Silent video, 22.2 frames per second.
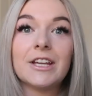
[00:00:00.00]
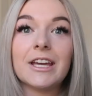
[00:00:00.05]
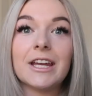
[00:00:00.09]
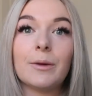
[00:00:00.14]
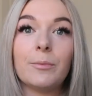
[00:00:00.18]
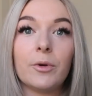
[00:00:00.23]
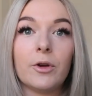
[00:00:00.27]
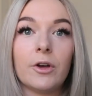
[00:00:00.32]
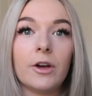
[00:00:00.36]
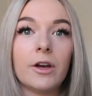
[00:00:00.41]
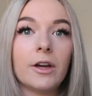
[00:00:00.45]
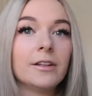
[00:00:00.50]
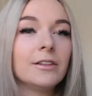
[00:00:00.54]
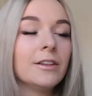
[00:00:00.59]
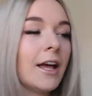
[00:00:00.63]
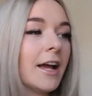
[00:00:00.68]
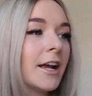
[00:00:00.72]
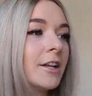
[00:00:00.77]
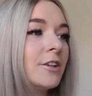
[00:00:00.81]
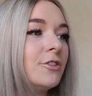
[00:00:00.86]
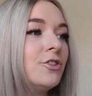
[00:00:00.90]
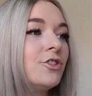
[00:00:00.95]
get a bird,
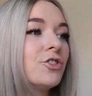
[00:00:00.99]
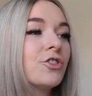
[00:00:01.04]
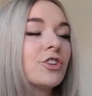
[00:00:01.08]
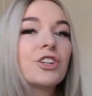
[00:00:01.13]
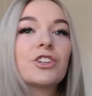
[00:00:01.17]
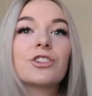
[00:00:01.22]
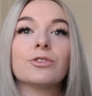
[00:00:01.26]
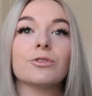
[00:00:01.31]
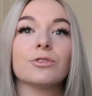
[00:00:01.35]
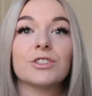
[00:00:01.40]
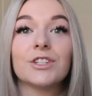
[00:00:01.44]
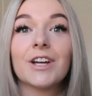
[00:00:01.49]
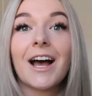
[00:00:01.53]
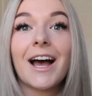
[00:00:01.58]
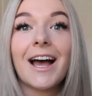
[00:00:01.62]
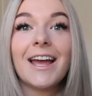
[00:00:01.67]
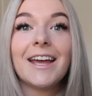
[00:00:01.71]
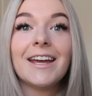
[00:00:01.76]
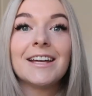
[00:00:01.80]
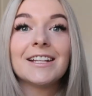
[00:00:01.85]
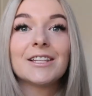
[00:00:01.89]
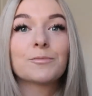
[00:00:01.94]
like nutritional
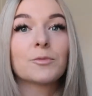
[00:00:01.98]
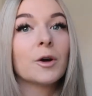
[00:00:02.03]
diets,